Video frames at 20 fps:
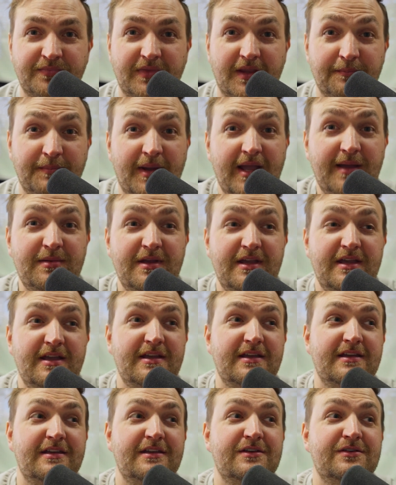Maybe
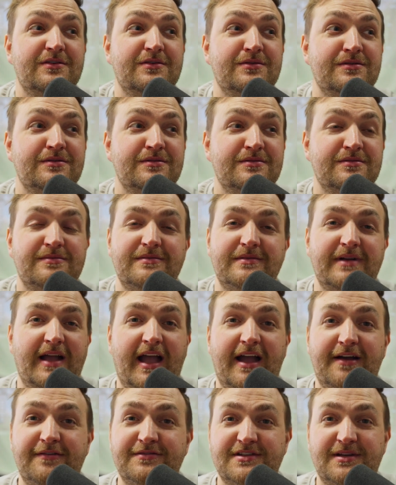you
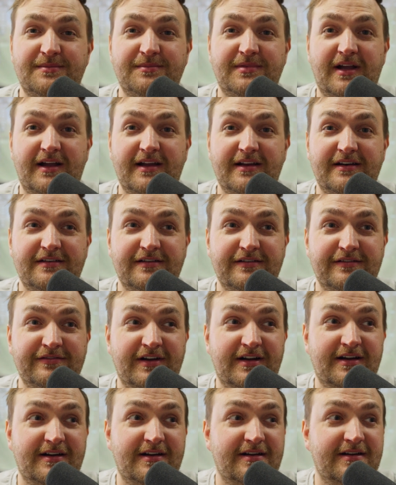have some kind
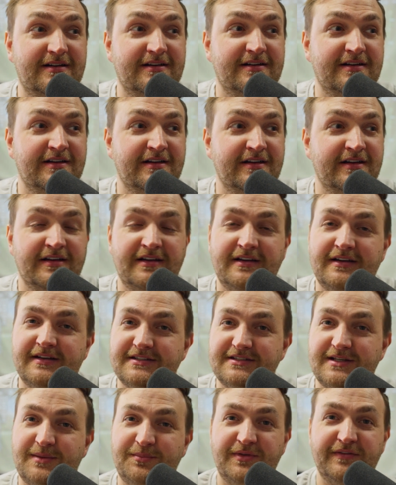of
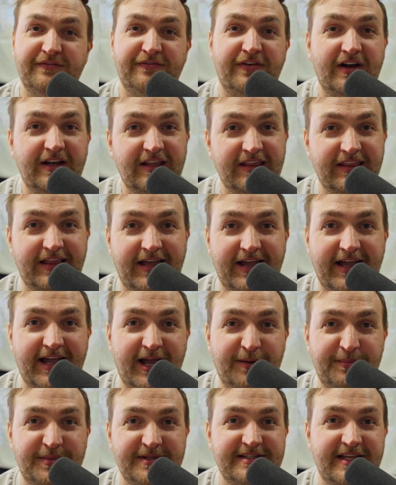something funny that
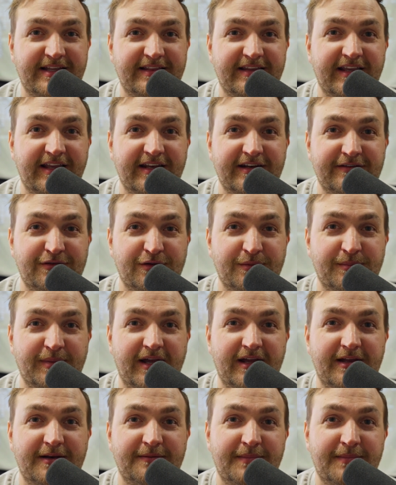happens at the end of your bet.